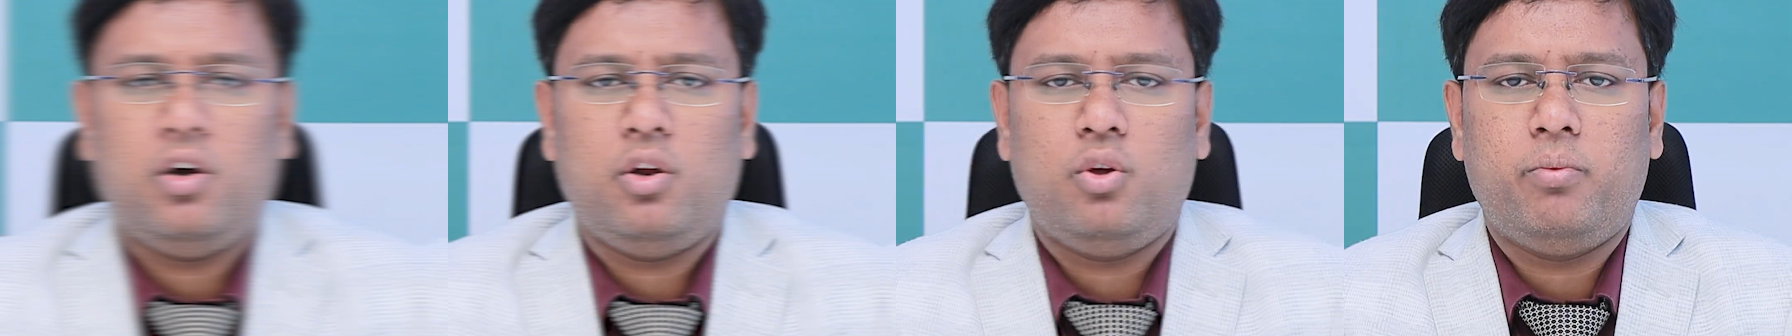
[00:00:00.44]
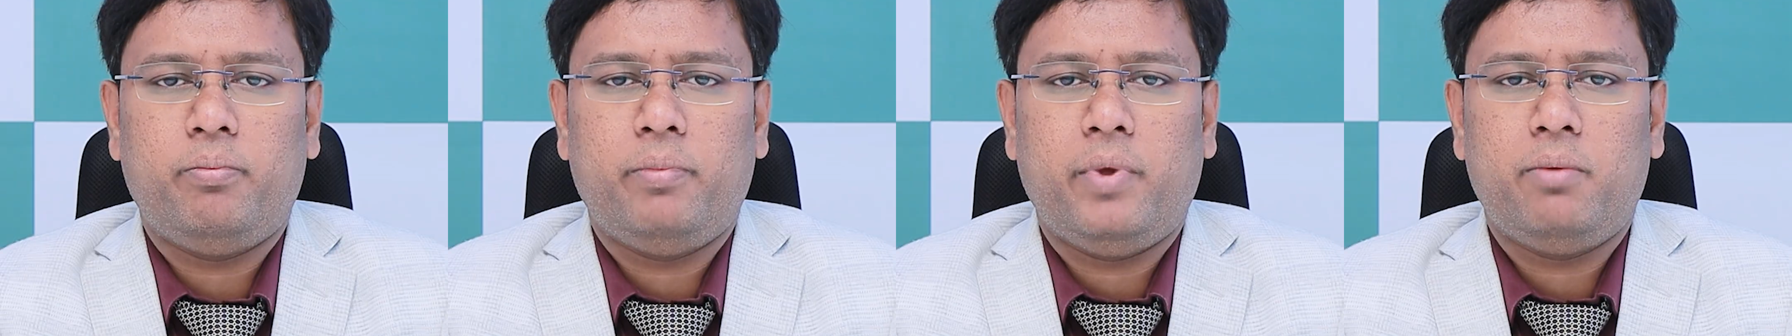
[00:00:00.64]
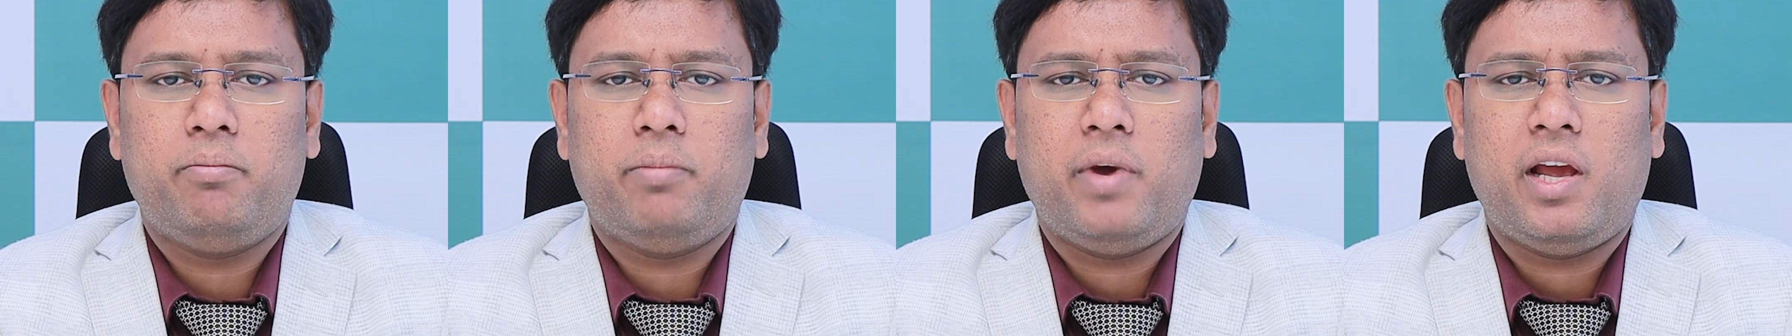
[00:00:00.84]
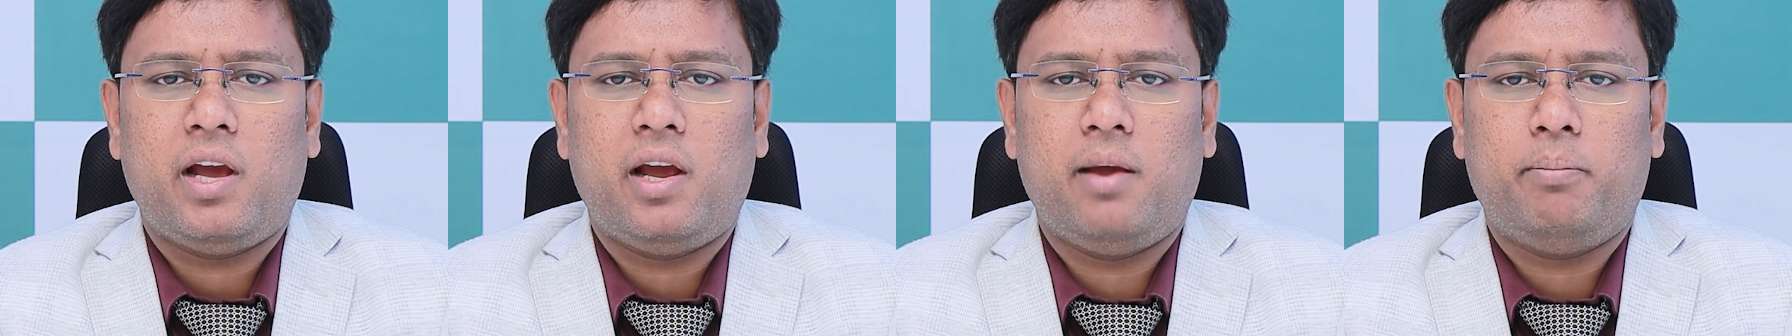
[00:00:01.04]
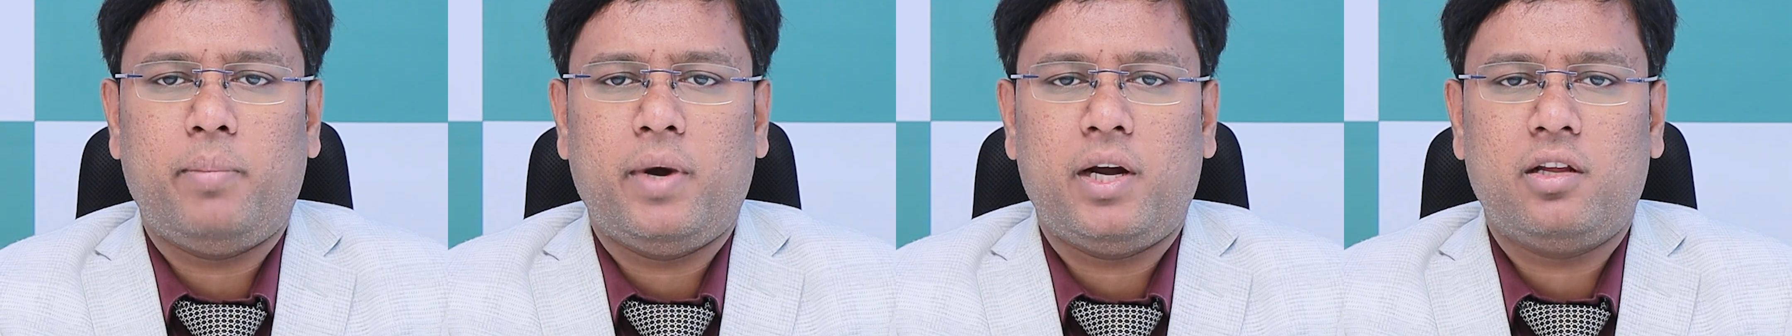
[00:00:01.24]
What do you mean by
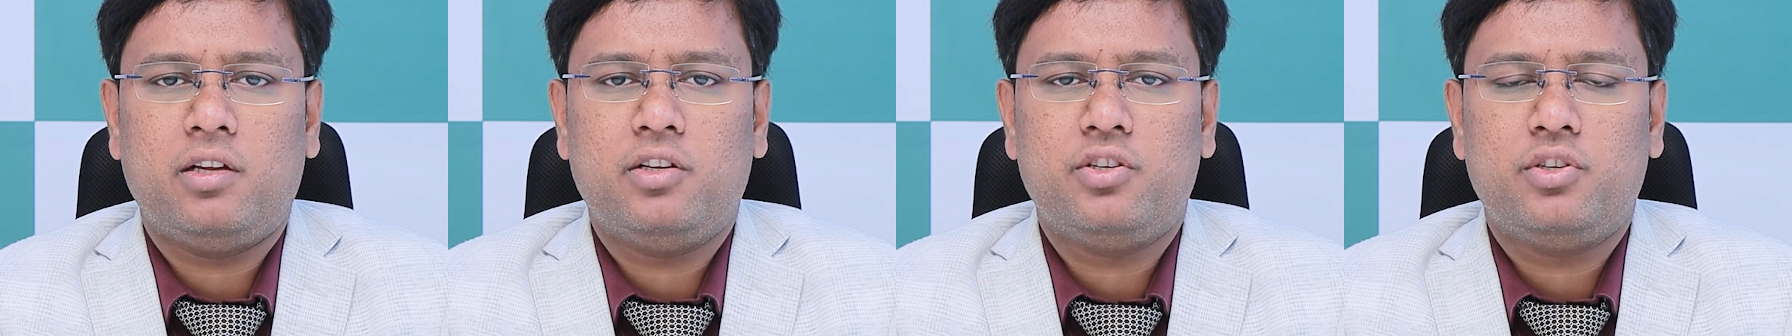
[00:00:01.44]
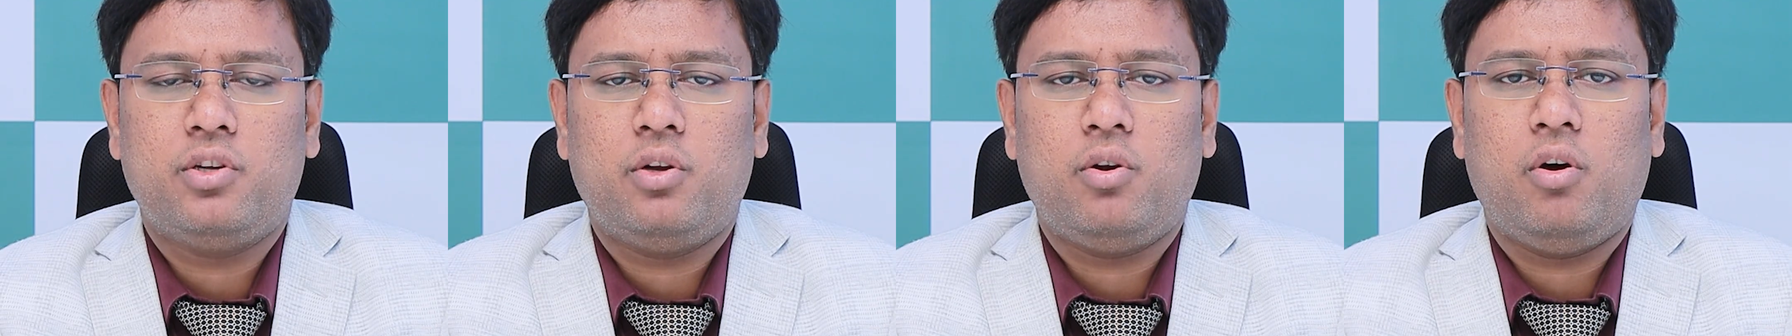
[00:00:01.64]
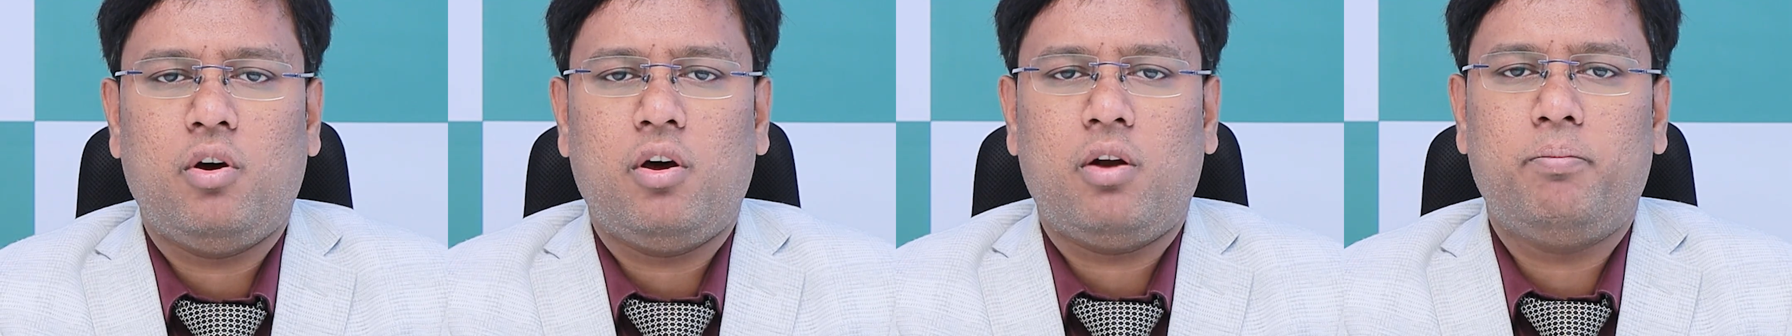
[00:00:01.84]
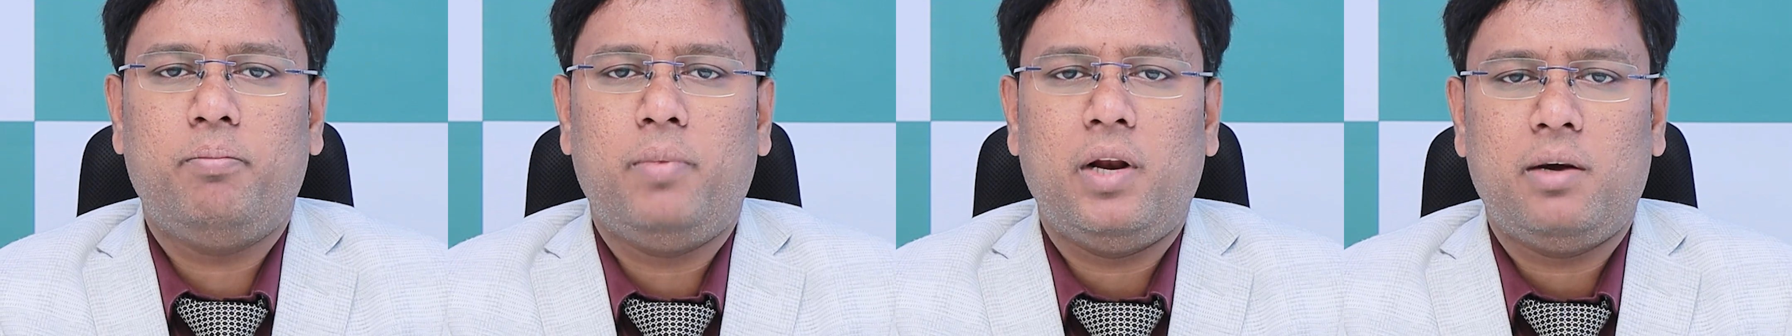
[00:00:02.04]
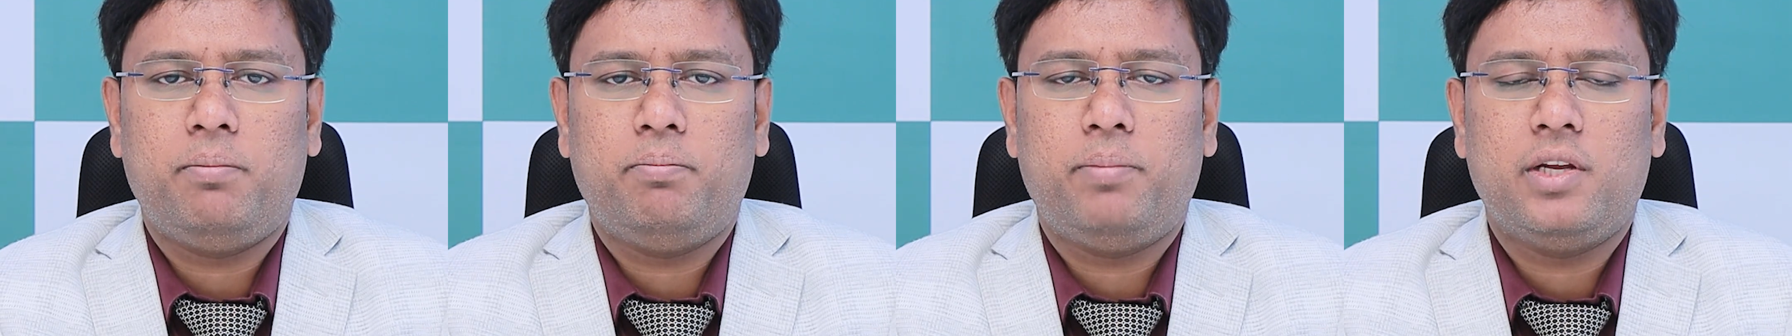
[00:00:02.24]
hypertension or
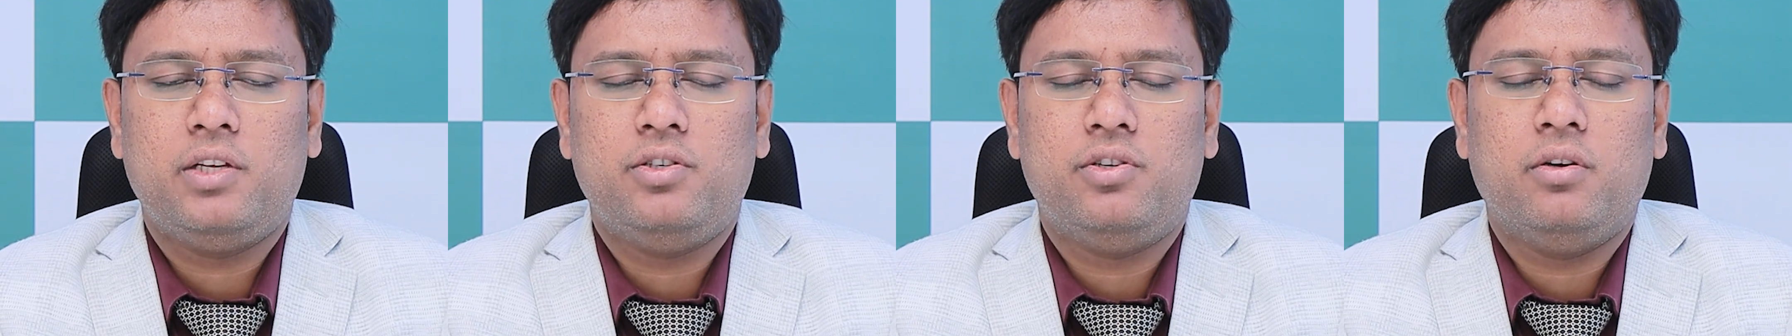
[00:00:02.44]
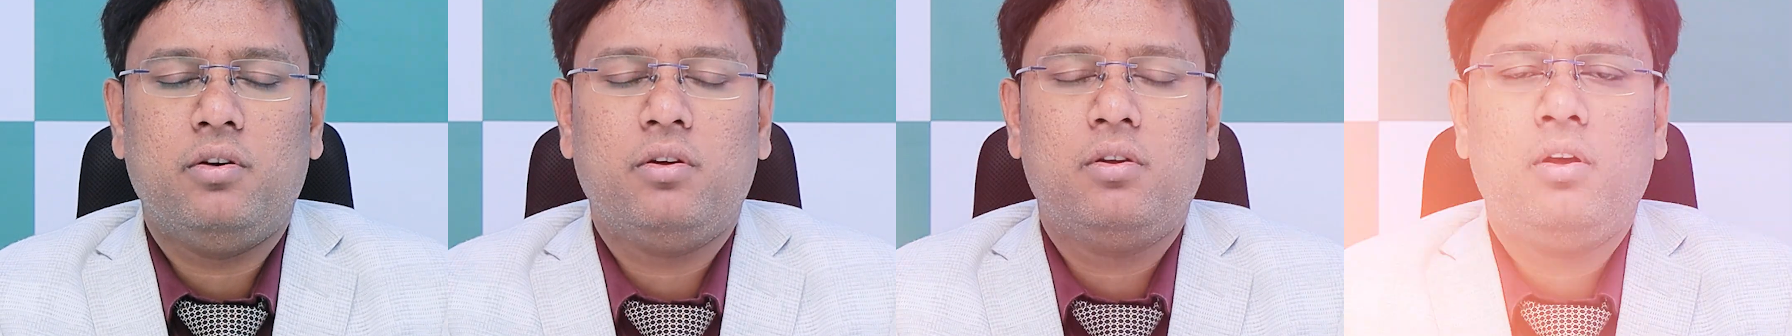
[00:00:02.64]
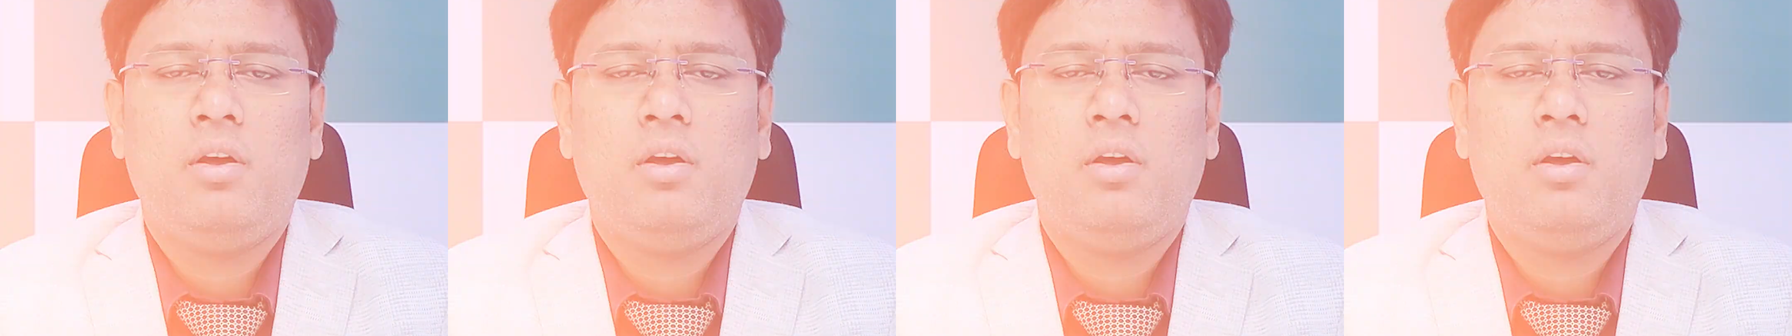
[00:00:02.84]
blood pressure?